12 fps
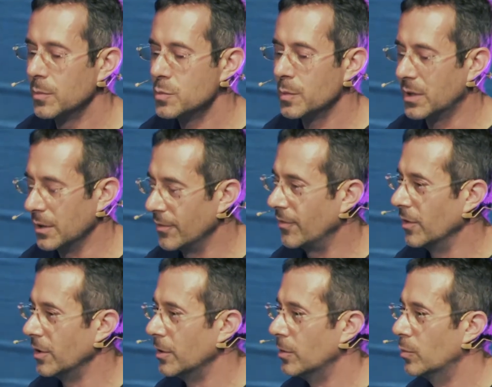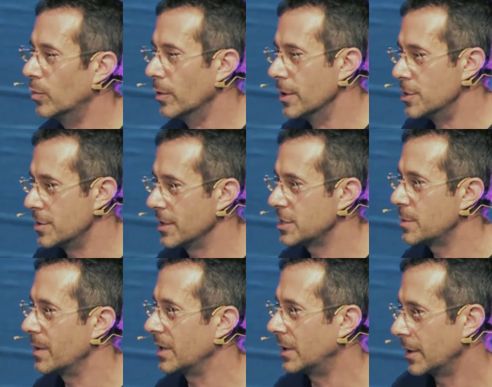with GitFlow were addressed
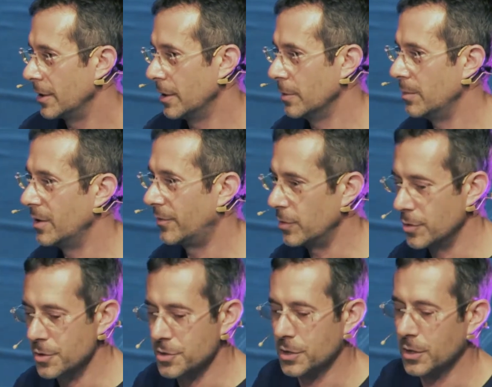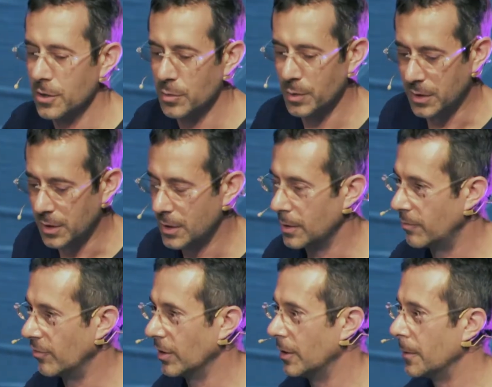by GitHub a few years ago with GitHub
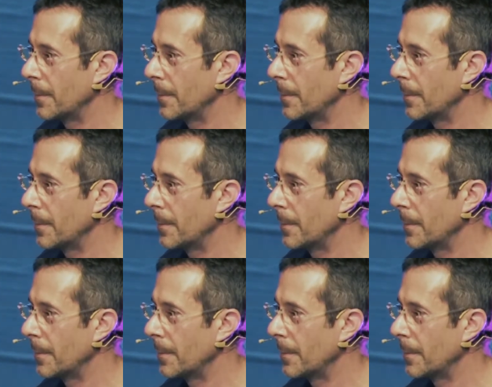Flow.